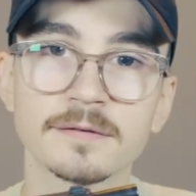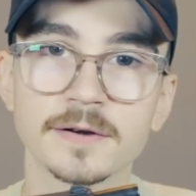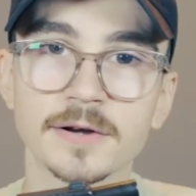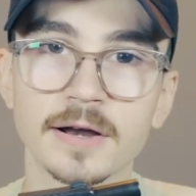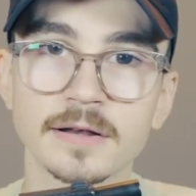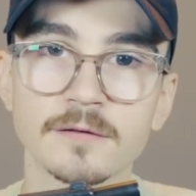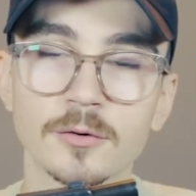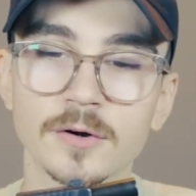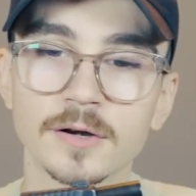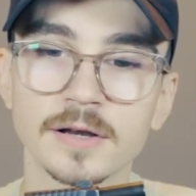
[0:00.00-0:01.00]
Figured I'd give
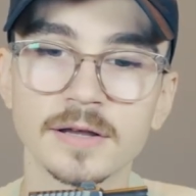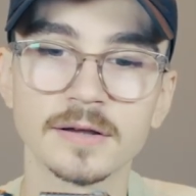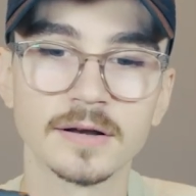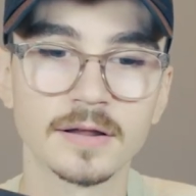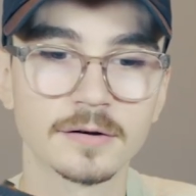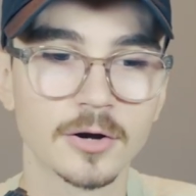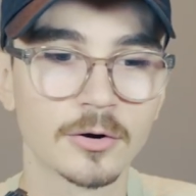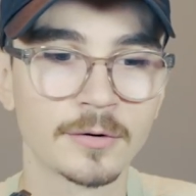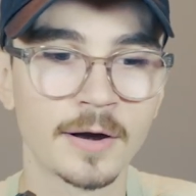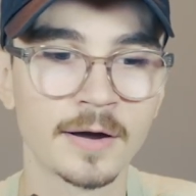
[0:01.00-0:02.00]
Hornady another go
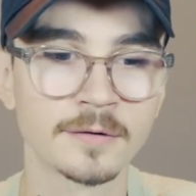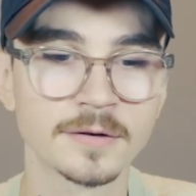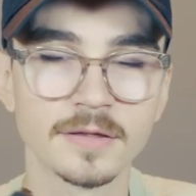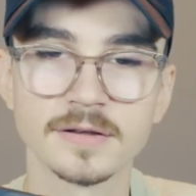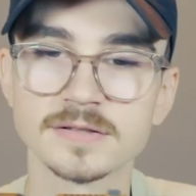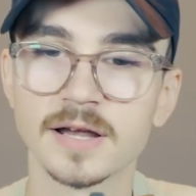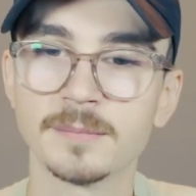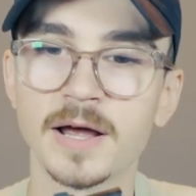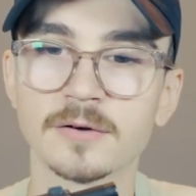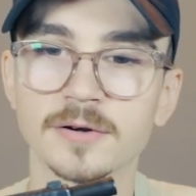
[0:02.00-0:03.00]
around, this time
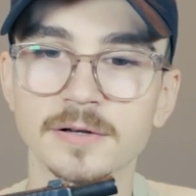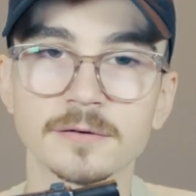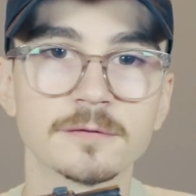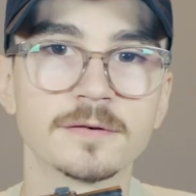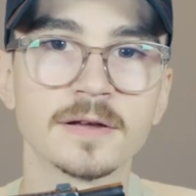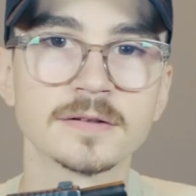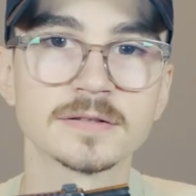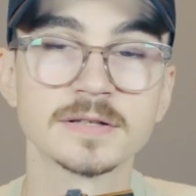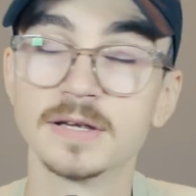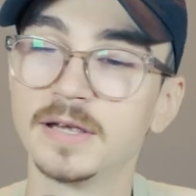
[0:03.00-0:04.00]
not critical defense.